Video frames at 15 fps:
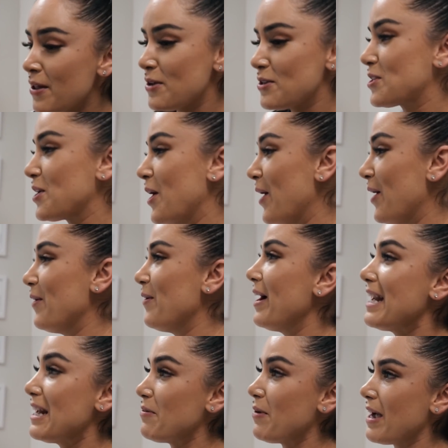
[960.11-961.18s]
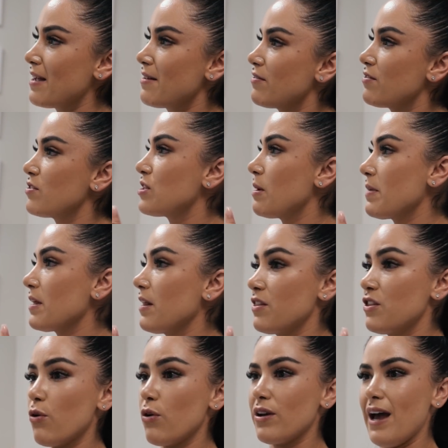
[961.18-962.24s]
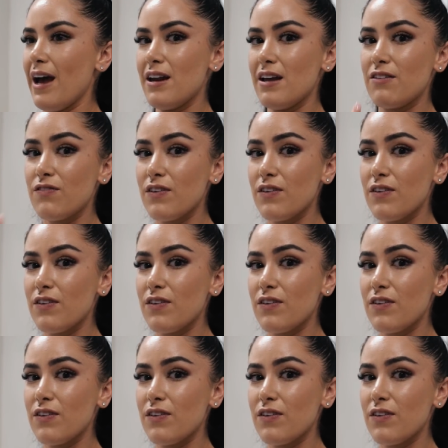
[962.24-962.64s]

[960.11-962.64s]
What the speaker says: So anyway, something like the organic